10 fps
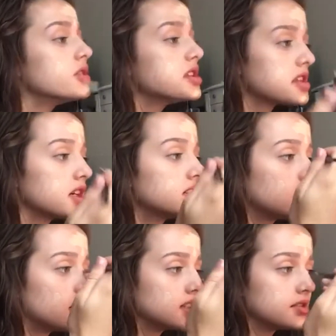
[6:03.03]
we started
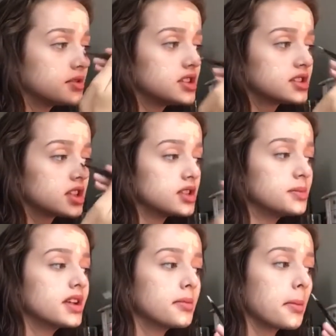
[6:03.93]
talking, we just started
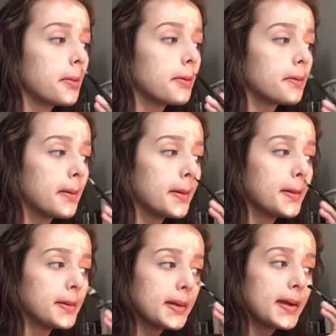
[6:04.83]
becoming more
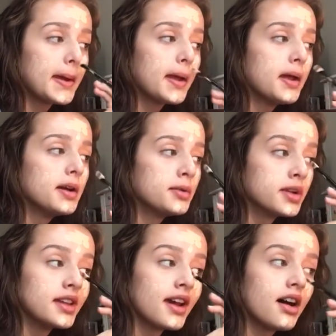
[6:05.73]
friends, like
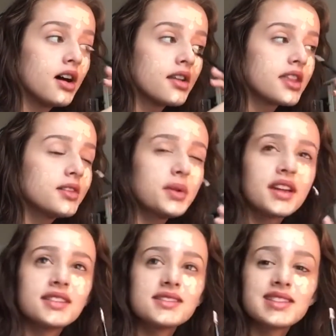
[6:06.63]
yeah, I think we
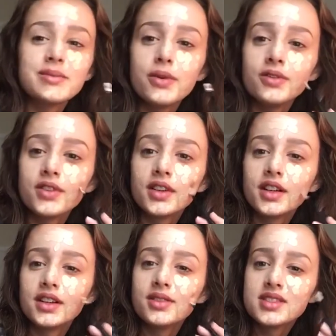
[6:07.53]
had a
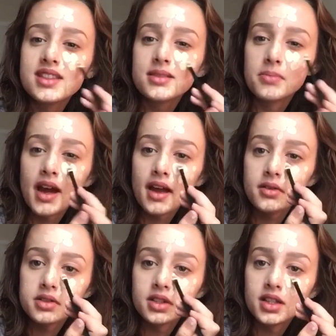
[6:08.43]
sleepover. It was either my
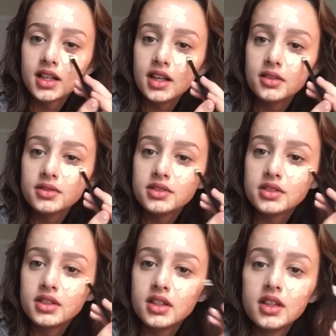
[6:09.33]
house or her house.
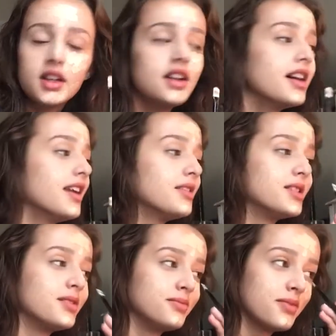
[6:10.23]
I don't know.